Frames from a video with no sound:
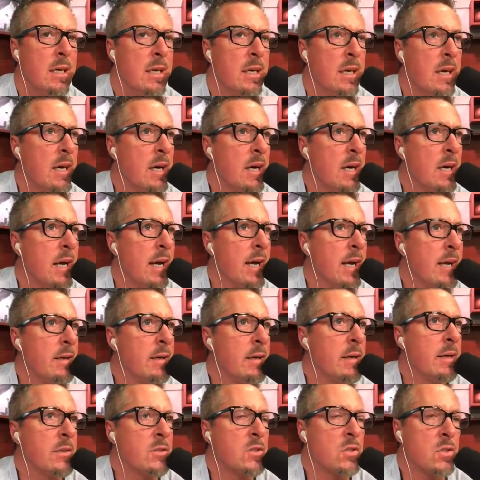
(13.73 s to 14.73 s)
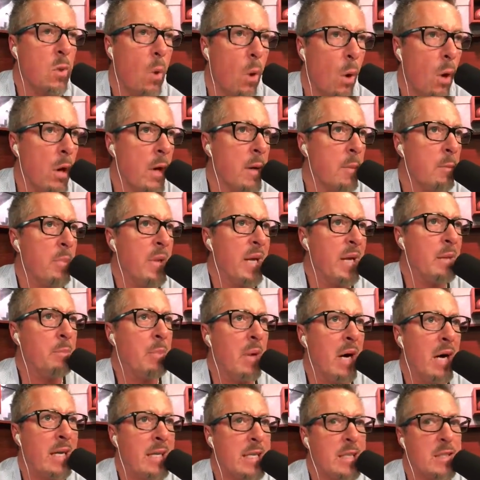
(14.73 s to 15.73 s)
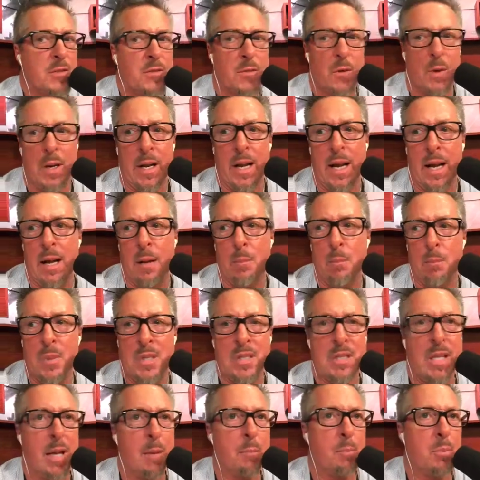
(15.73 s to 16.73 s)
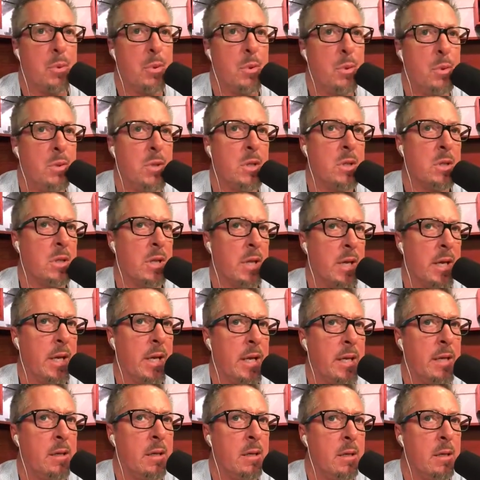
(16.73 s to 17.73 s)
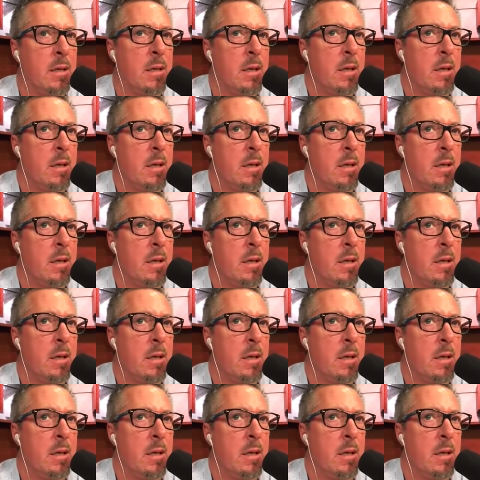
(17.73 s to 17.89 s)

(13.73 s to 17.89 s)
and scoring big buckets for them, but they blew the lead.